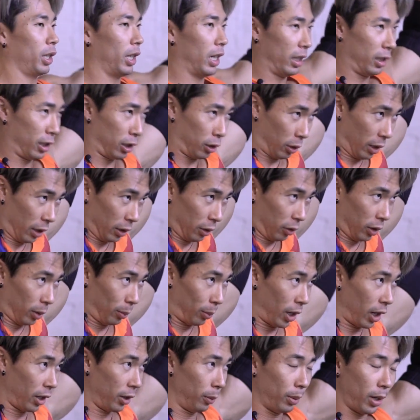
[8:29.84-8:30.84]
your head straight through the
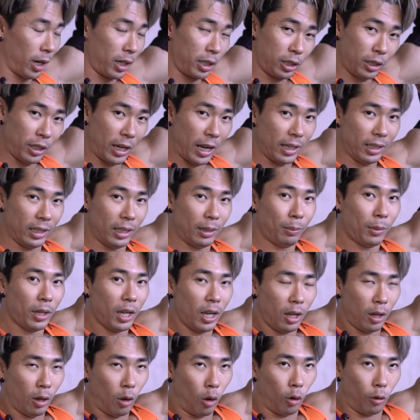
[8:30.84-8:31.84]
bar. The bar should end up
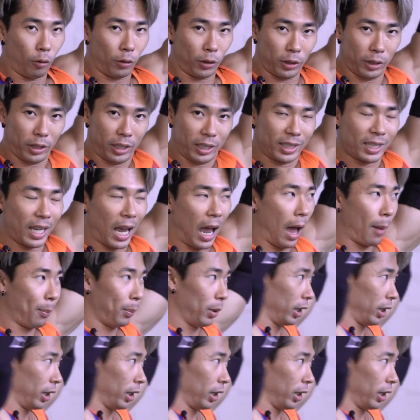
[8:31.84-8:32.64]
over the top